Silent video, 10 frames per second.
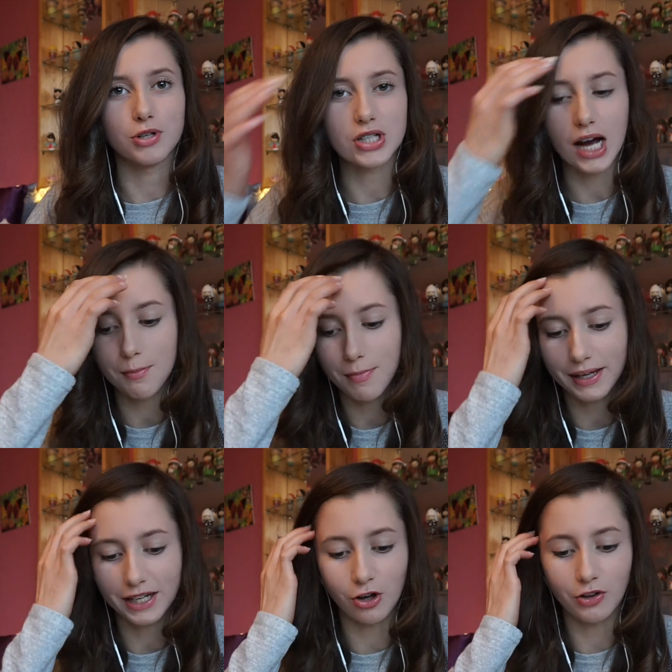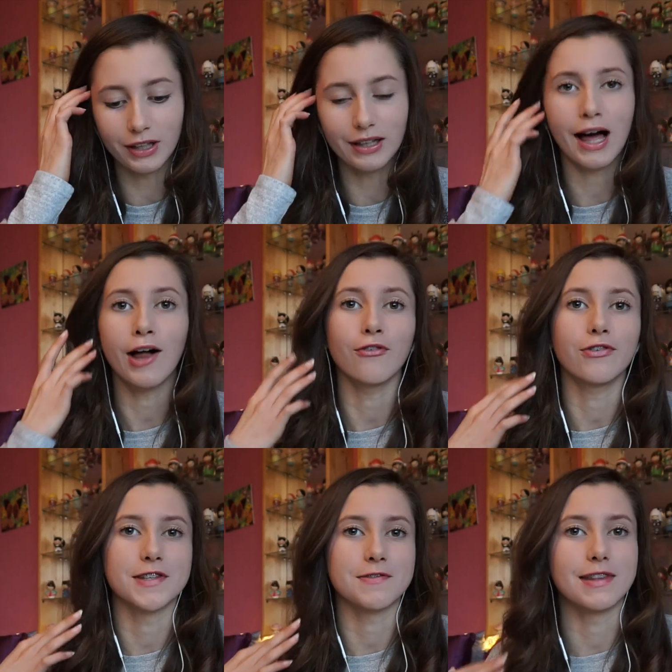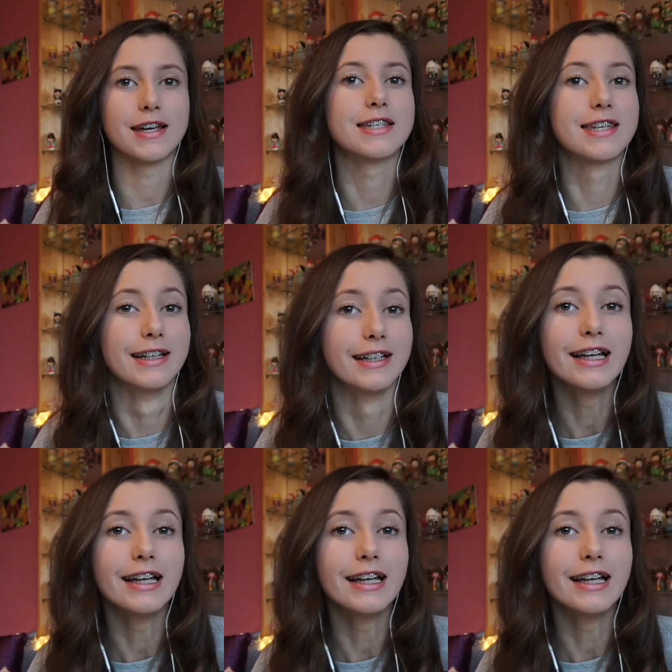much time making all the little outfits for this.